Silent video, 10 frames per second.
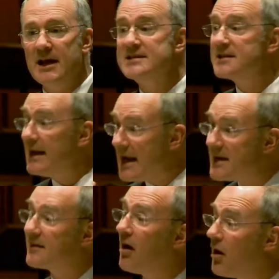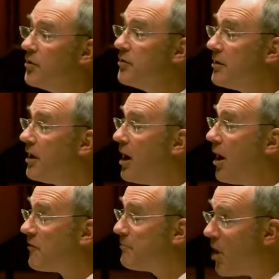It's an echo
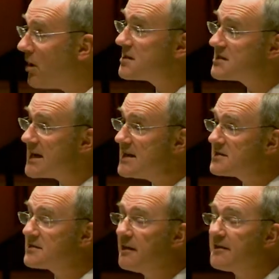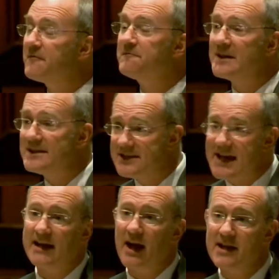of policies that for
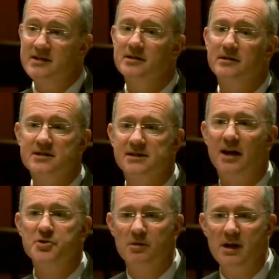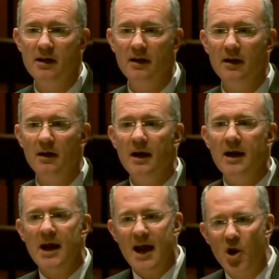decades in this country
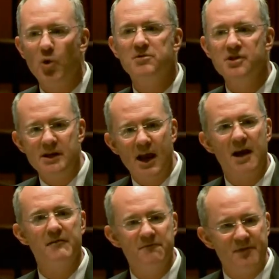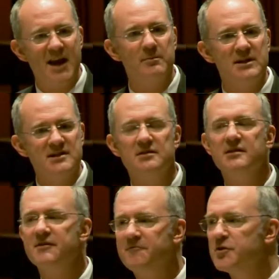helped young families into
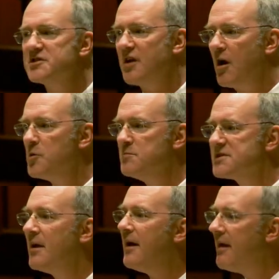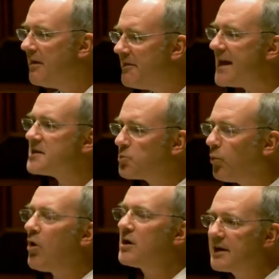their first homes. That's
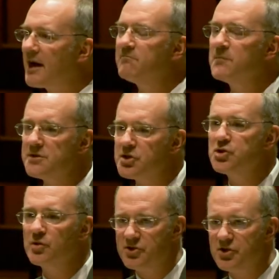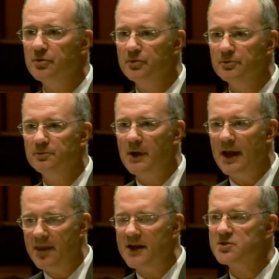what governments should do,
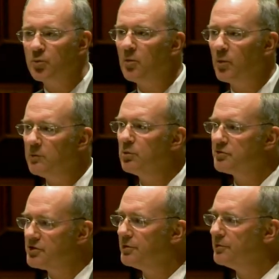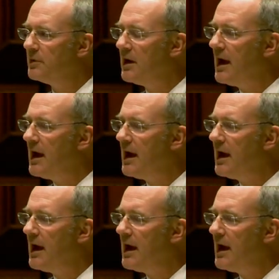and that's what we will do.